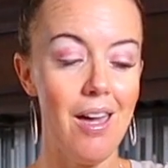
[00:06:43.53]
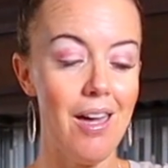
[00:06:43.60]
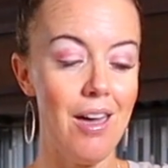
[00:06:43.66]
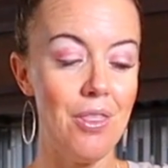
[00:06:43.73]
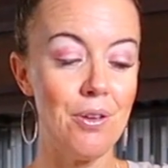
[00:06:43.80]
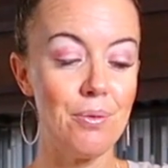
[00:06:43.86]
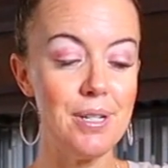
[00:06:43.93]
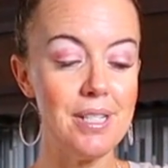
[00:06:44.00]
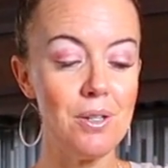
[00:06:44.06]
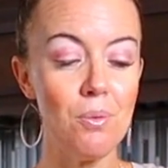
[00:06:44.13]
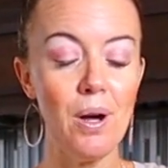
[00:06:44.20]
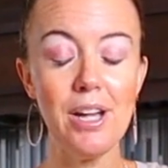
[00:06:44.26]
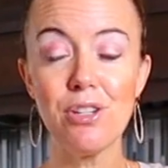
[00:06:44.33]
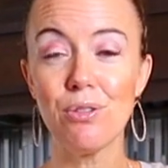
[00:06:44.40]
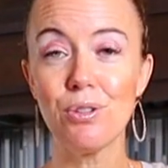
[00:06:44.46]
And the reason
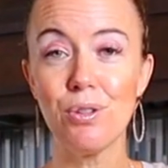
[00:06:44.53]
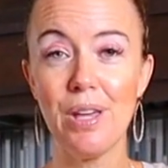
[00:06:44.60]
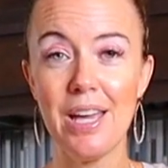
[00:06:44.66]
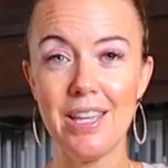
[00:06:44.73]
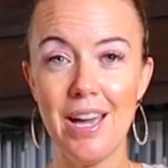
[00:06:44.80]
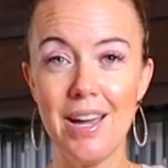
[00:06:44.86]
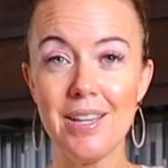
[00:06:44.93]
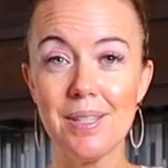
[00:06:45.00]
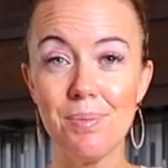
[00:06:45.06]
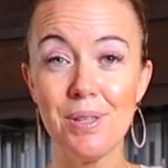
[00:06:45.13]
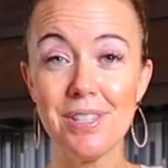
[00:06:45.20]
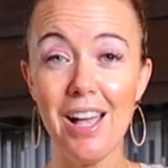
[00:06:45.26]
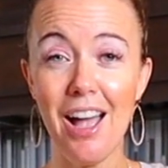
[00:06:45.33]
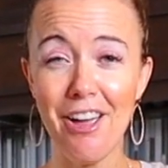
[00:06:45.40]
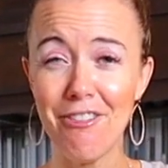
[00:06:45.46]
why I don't do that yet is
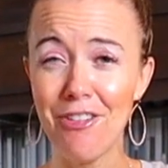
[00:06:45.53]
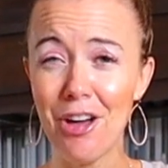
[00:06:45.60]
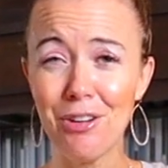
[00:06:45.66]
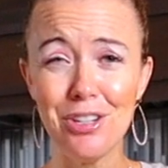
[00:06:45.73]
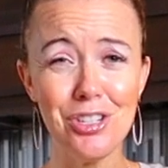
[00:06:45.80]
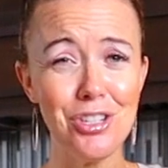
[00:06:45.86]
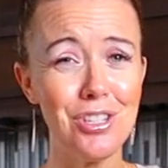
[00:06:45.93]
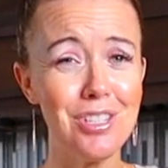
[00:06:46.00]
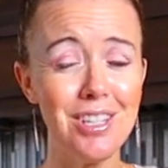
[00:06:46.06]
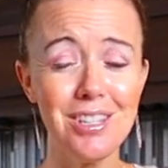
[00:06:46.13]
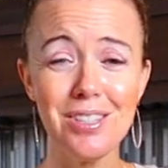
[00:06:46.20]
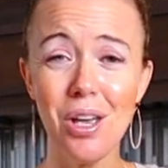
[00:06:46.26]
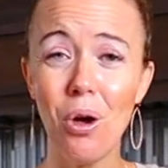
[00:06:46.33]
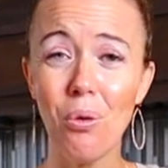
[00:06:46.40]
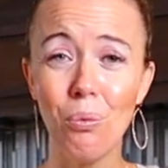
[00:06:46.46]
because I found it just
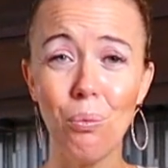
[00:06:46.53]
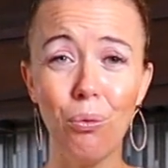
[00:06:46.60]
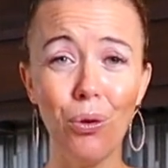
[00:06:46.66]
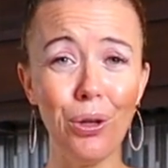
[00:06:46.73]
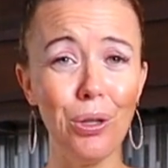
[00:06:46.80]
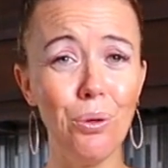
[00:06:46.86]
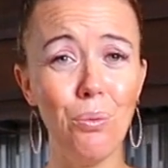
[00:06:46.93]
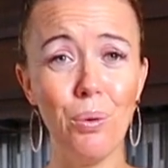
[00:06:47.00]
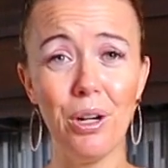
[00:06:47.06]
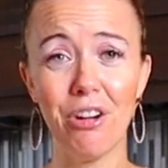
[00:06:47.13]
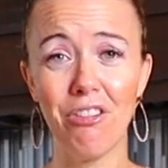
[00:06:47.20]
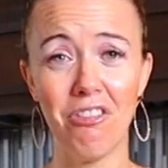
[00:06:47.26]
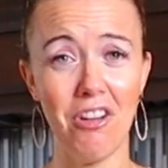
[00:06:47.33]
gets a really weird,